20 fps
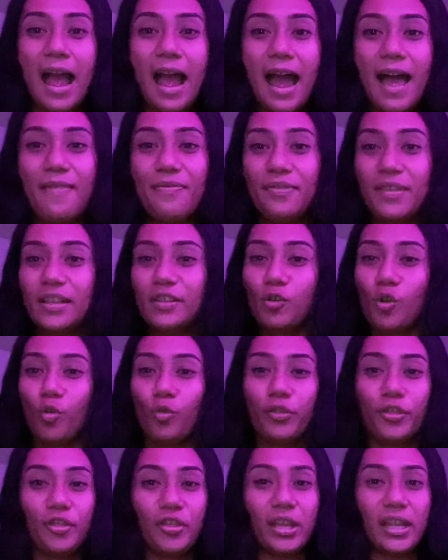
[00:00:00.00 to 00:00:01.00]
And this
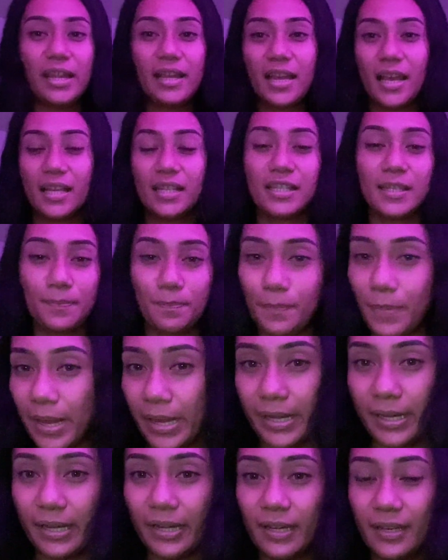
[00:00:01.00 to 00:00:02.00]
whole thing has
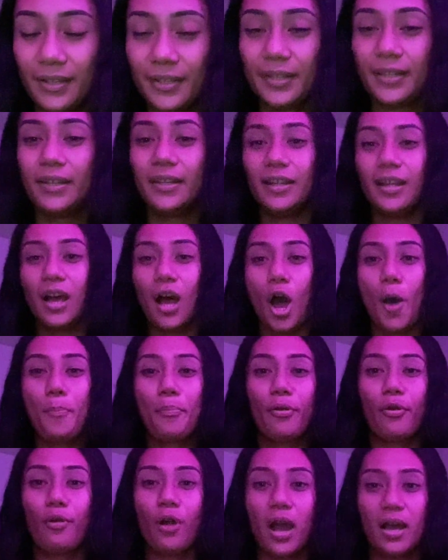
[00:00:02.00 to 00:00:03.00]
been a
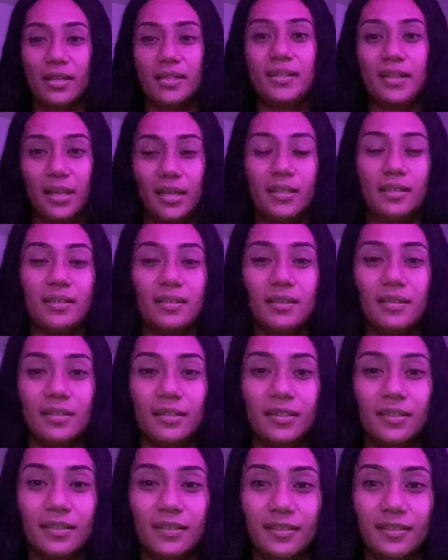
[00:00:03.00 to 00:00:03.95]
process.